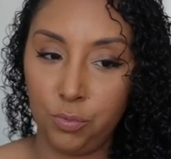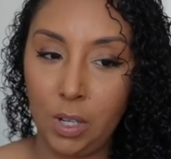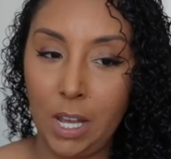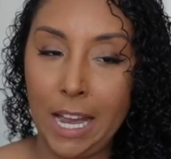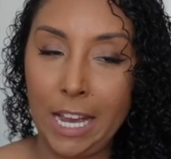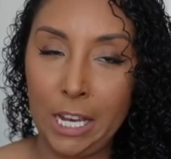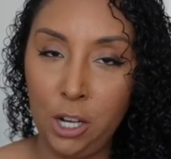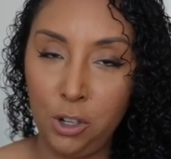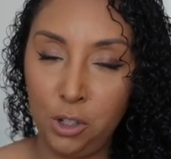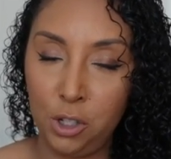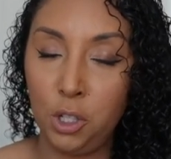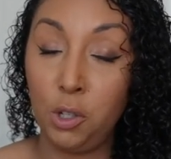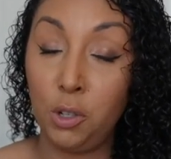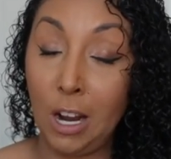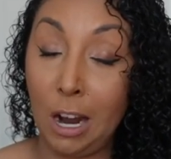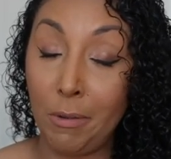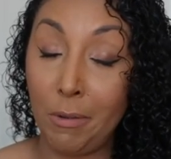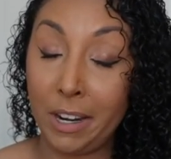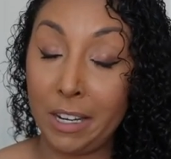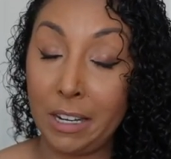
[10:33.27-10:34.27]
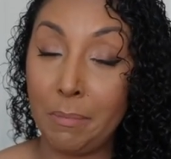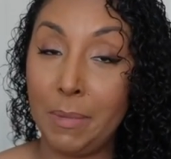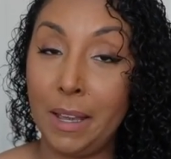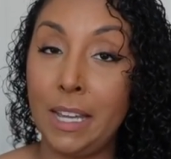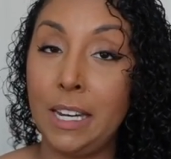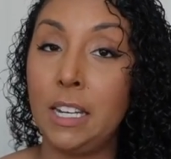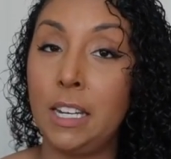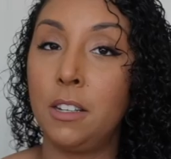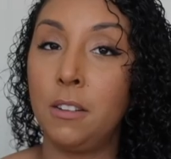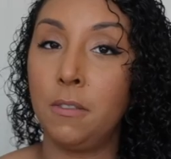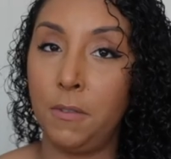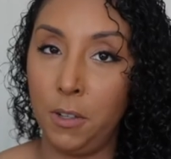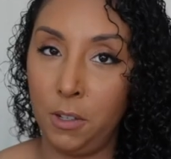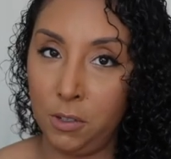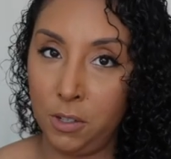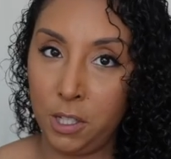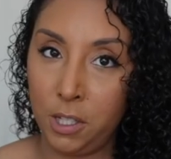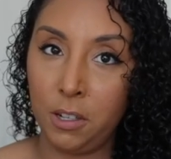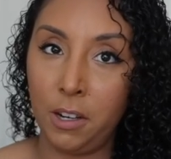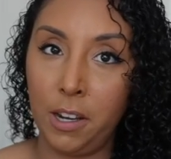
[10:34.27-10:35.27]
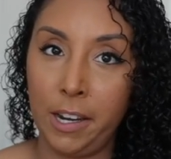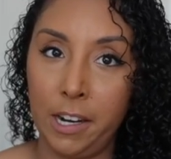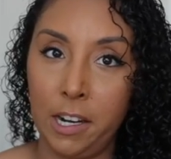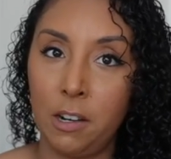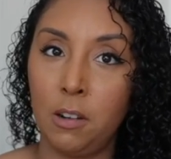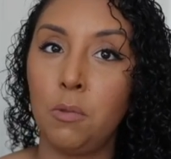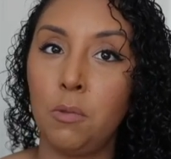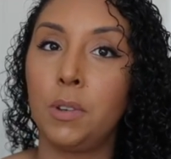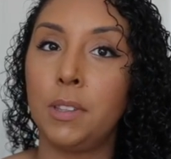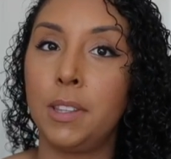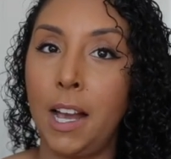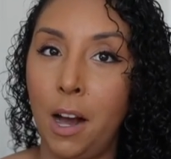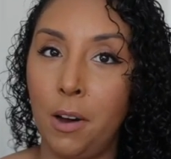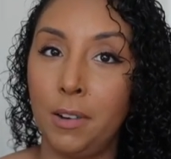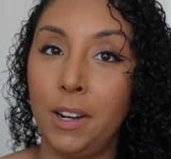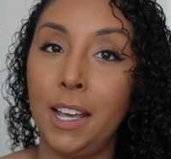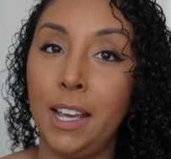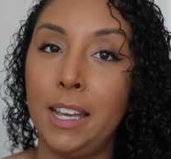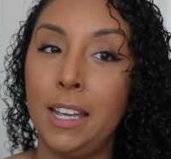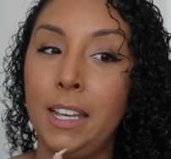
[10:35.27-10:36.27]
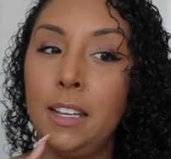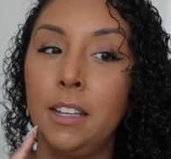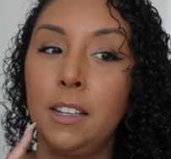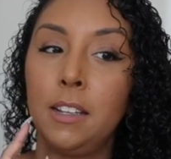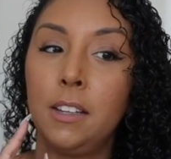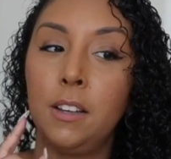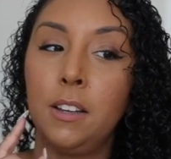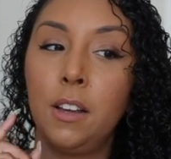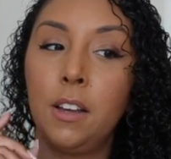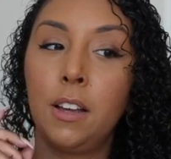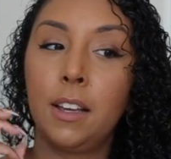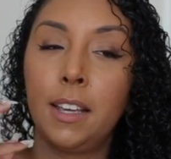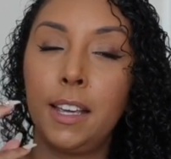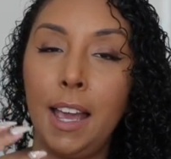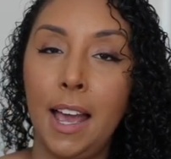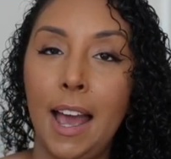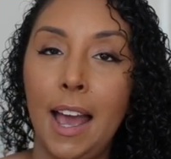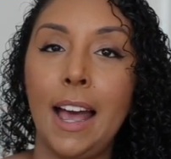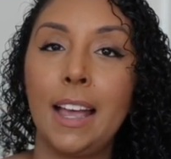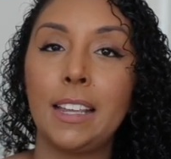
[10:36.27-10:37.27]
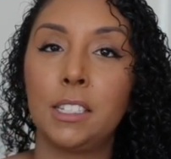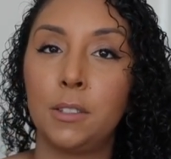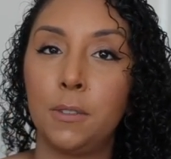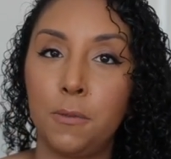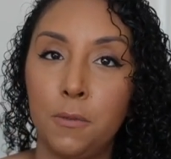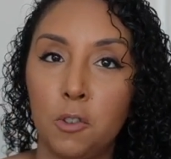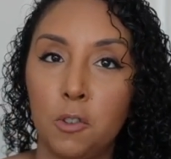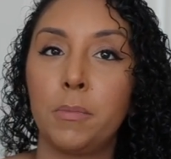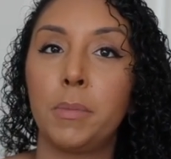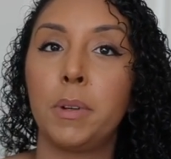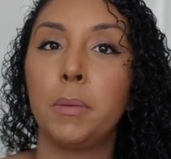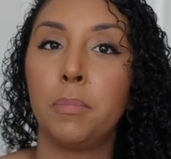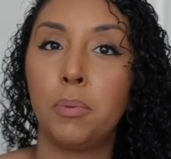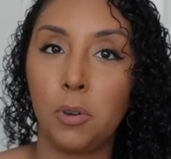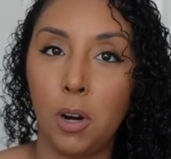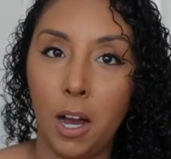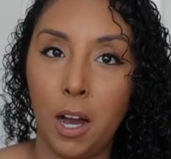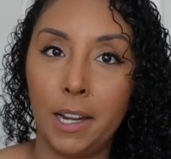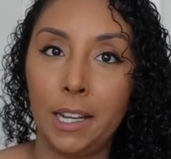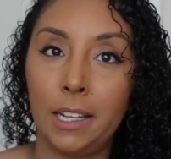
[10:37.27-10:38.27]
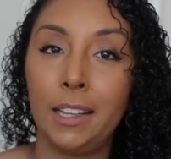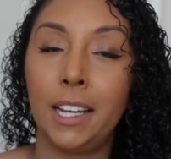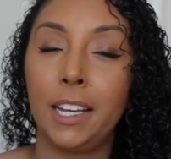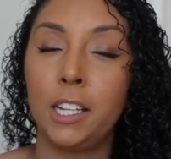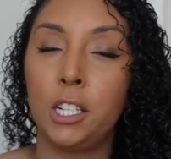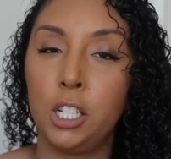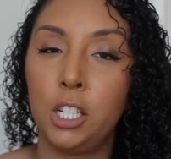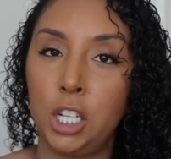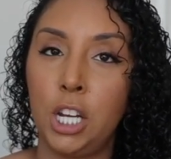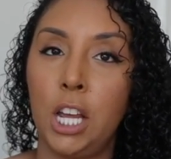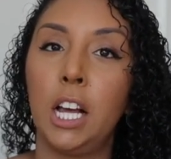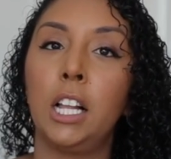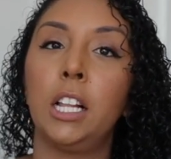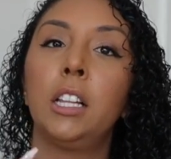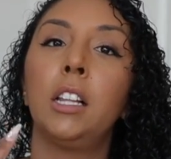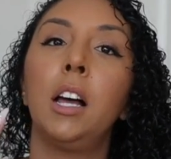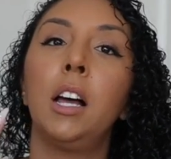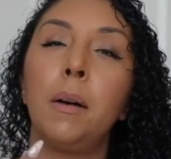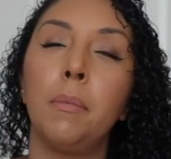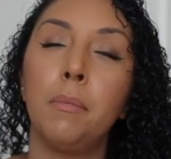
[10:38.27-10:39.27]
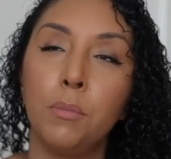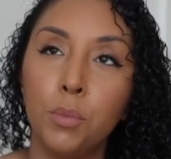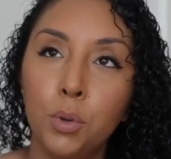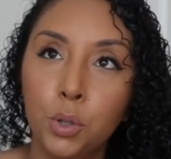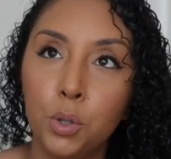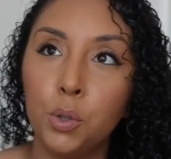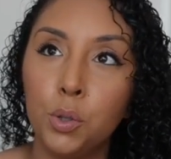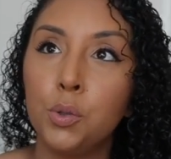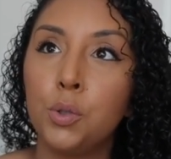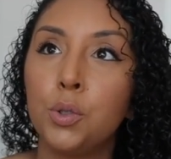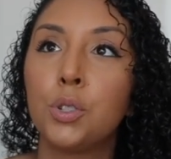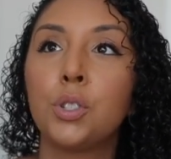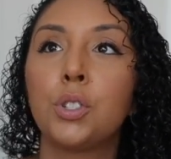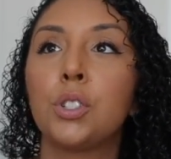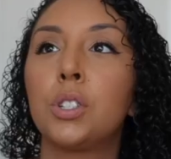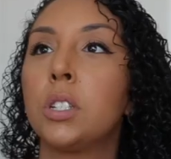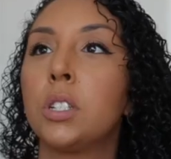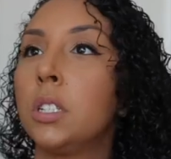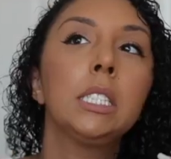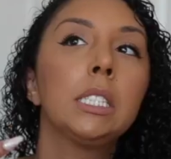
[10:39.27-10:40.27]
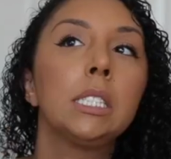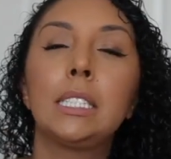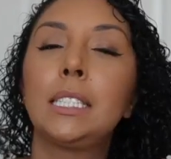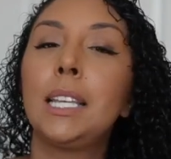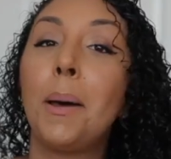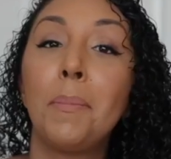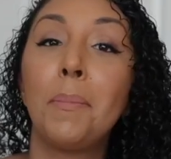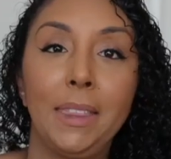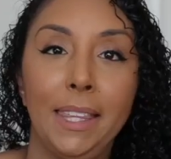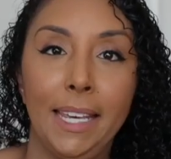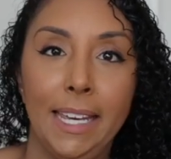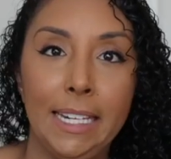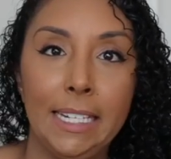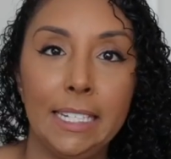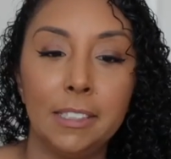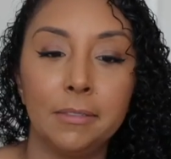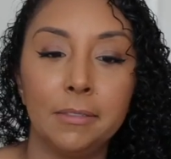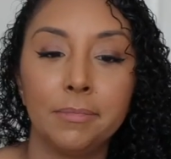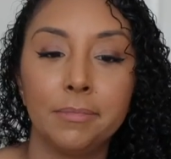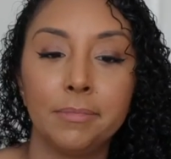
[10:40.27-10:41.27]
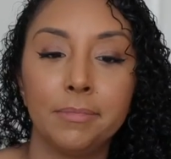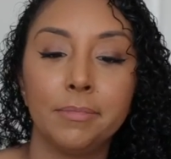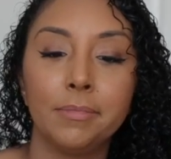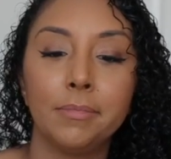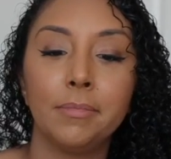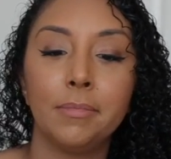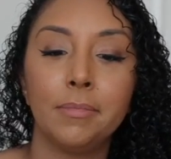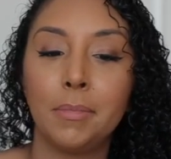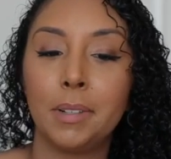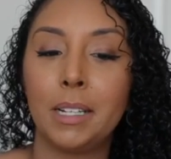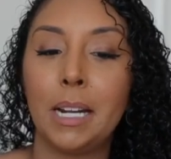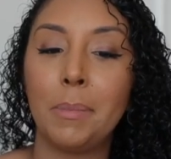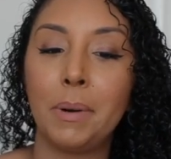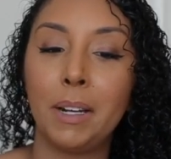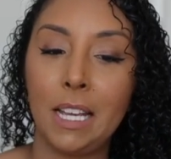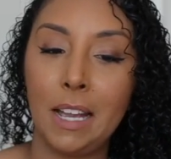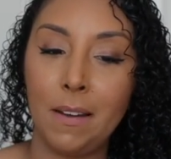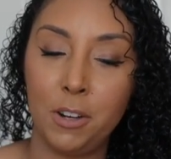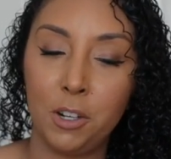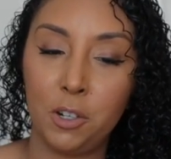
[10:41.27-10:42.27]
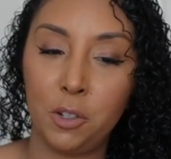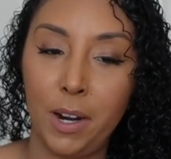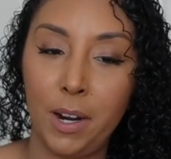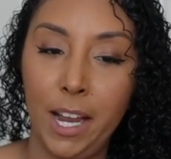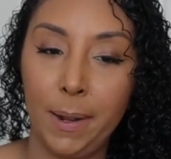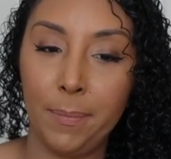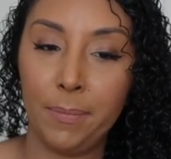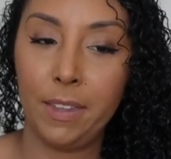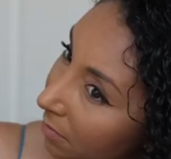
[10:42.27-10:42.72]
I usually do not recommend diffusing your hair without a cast forming product like a gel, a mousse, something, but I'm gonna give it a try.